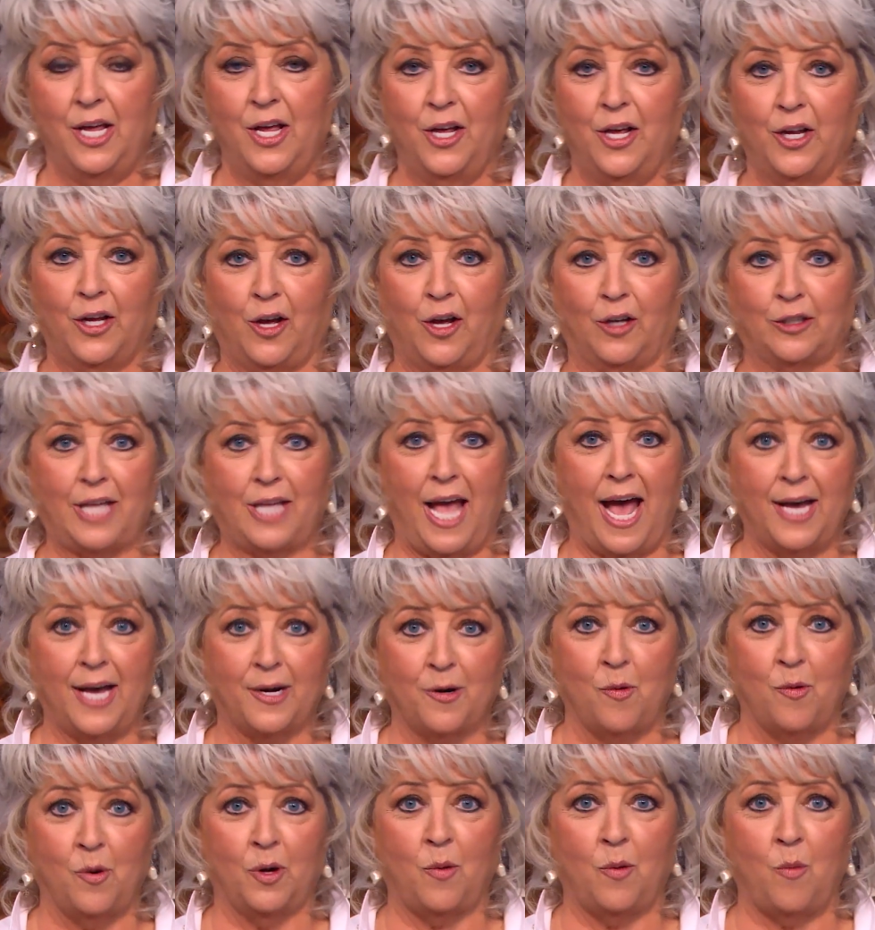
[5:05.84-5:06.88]
because I
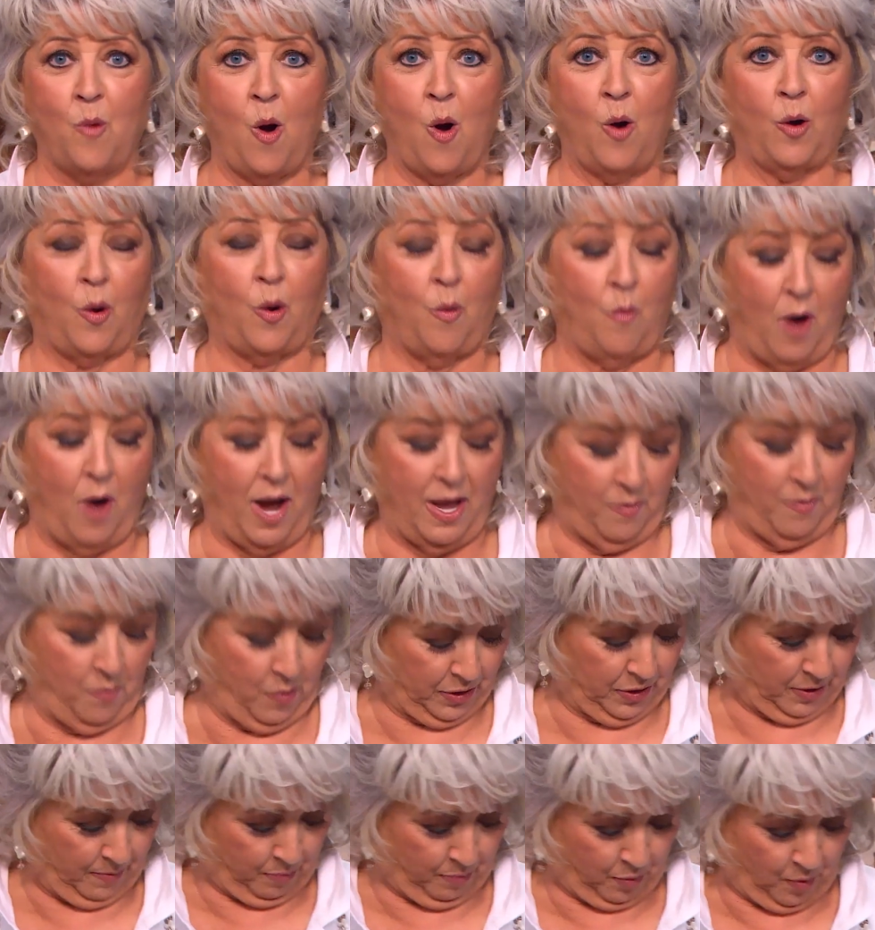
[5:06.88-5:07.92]
don't want to walk away
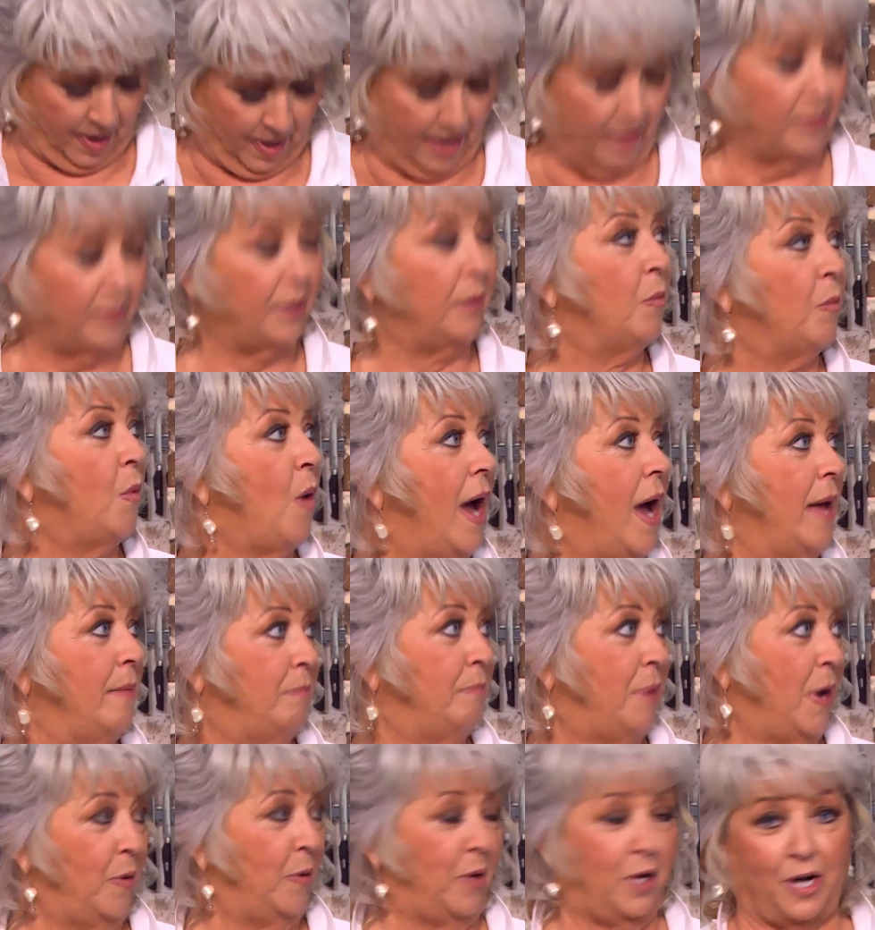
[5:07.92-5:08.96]
with a brown and white
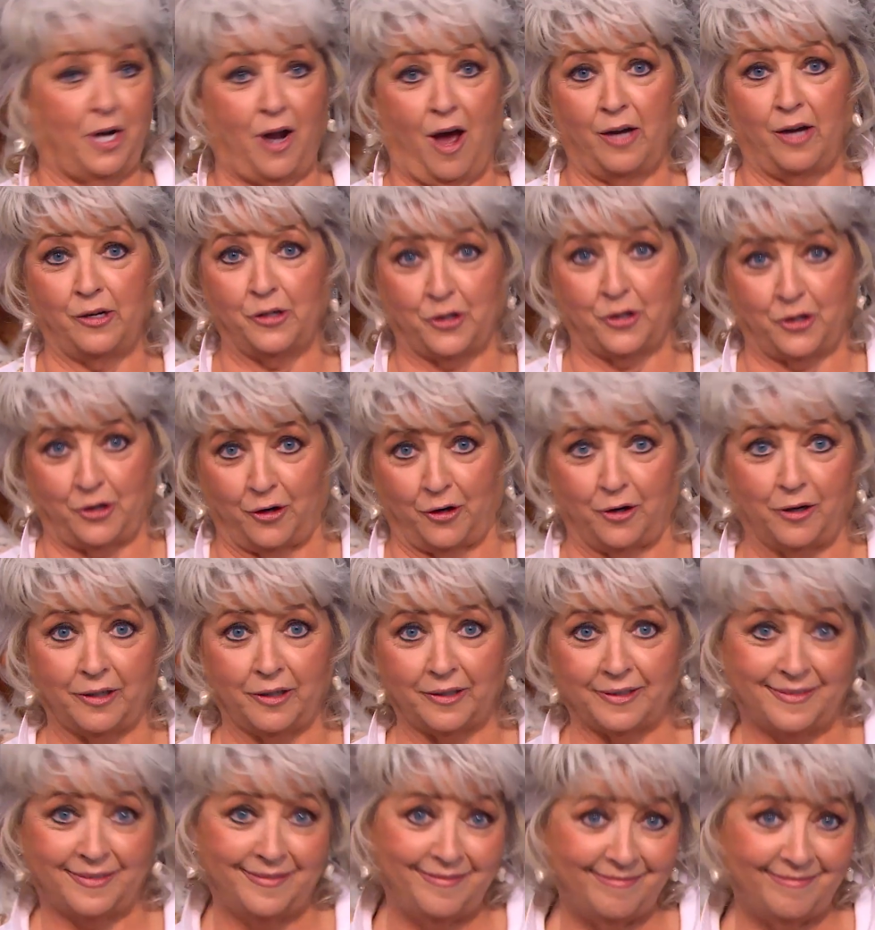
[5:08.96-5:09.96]
polka dot shirt.